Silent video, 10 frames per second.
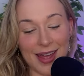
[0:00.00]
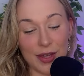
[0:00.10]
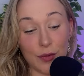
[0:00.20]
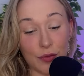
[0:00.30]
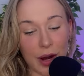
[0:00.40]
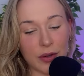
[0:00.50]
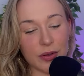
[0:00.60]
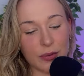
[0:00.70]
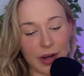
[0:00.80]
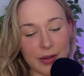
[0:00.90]
You have Round
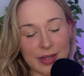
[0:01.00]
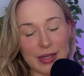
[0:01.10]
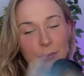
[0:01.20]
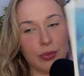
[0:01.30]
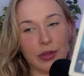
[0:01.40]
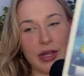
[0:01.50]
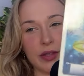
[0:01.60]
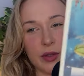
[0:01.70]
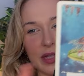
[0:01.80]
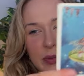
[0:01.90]
and Round and Breathe.
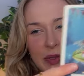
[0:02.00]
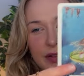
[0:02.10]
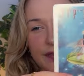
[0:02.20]
So this was the